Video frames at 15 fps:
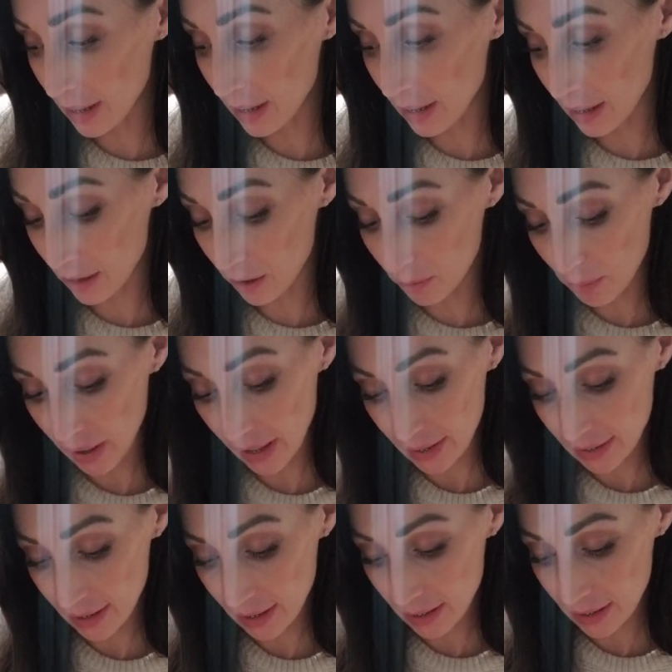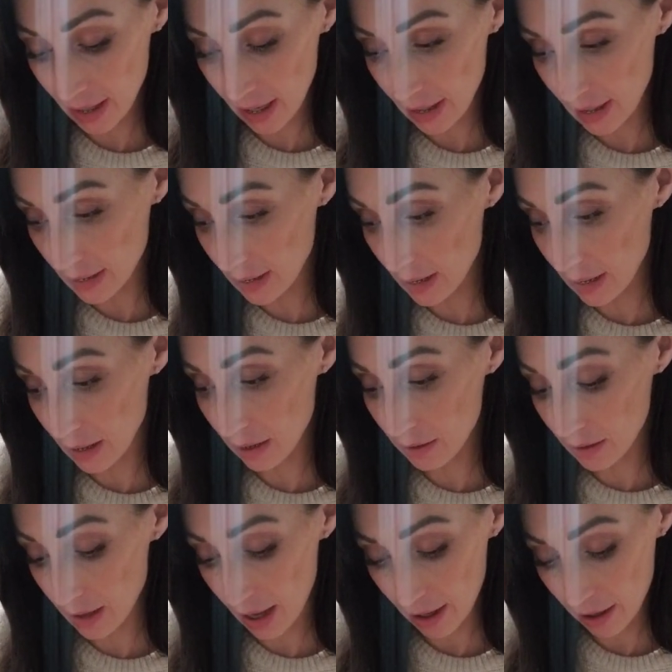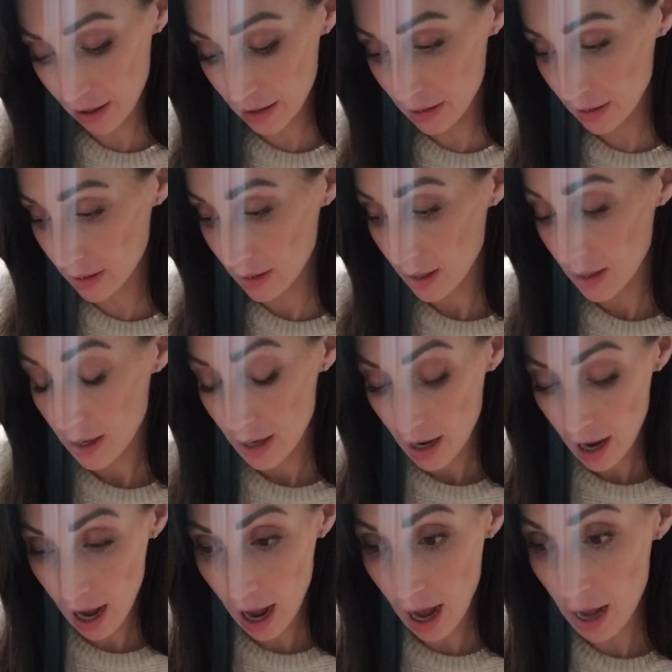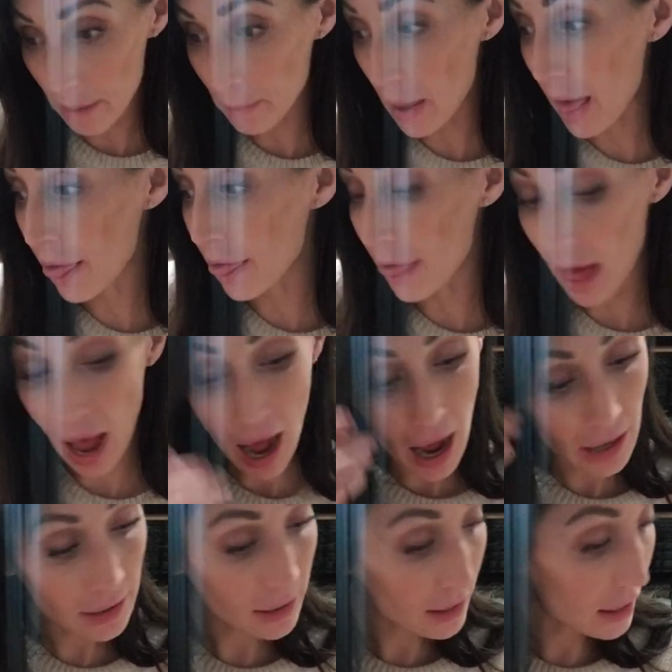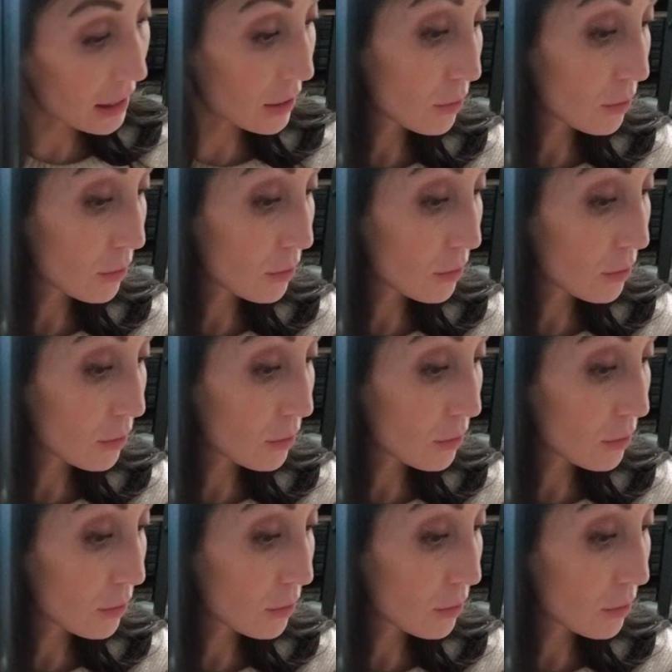little pieces, like these little letters, that is